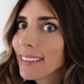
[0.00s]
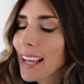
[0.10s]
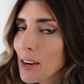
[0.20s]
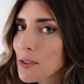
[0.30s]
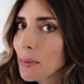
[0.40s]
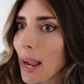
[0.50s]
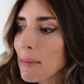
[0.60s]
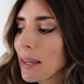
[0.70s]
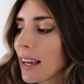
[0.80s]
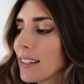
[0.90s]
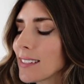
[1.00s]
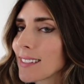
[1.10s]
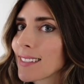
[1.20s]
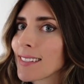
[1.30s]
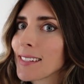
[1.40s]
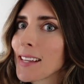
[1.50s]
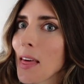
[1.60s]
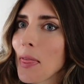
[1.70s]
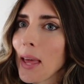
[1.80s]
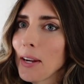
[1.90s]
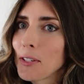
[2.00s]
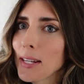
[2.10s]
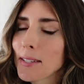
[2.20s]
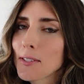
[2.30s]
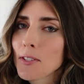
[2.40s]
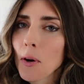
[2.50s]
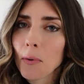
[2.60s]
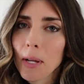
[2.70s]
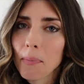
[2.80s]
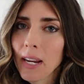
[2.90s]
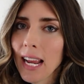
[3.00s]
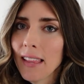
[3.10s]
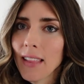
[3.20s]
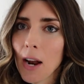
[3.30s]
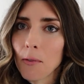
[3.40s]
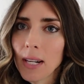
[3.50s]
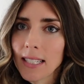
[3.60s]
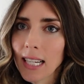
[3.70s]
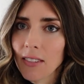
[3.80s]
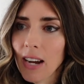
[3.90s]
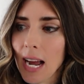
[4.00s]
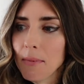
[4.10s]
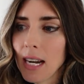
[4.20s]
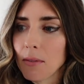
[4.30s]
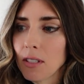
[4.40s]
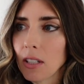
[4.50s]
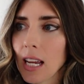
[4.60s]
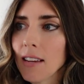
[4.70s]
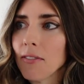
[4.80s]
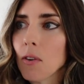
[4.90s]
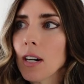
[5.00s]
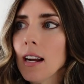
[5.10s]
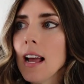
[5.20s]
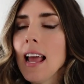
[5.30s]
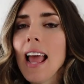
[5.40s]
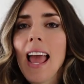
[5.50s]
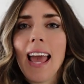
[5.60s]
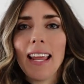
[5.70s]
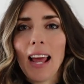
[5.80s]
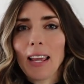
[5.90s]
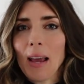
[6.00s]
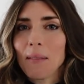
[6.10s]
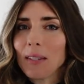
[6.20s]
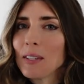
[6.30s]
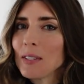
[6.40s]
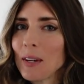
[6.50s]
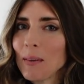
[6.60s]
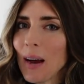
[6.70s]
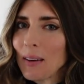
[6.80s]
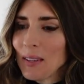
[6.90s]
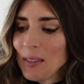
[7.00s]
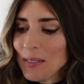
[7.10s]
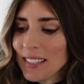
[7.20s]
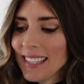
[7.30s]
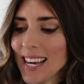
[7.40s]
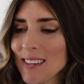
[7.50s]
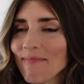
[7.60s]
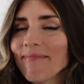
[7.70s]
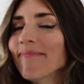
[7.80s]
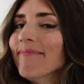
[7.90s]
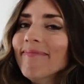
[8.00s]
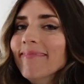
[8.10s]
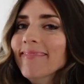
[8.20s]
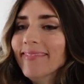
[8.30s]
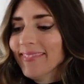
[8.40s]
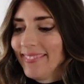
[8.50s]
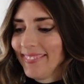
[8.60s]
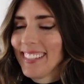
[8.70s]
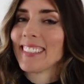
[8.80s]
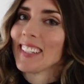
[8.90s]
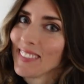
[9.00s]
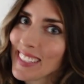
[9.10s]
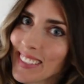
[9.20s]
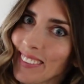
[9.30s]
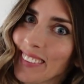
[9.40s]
the entryway because they just totally bring in that rustic vibe that I was looking for, and I can't wait to show you how to use them. It's gonna be so